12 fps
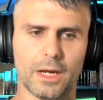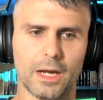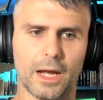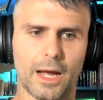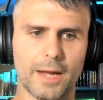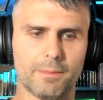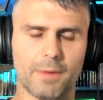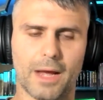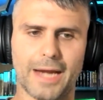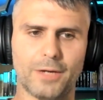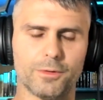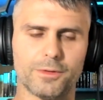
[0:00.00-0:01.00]
I
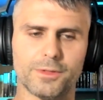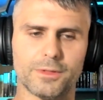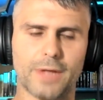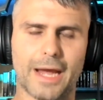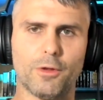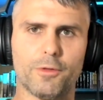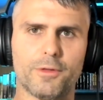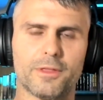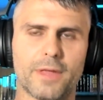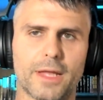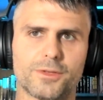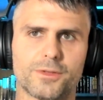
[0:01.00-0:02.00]
don't think
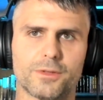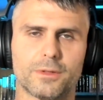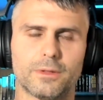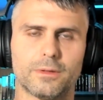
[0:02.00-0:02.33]
that's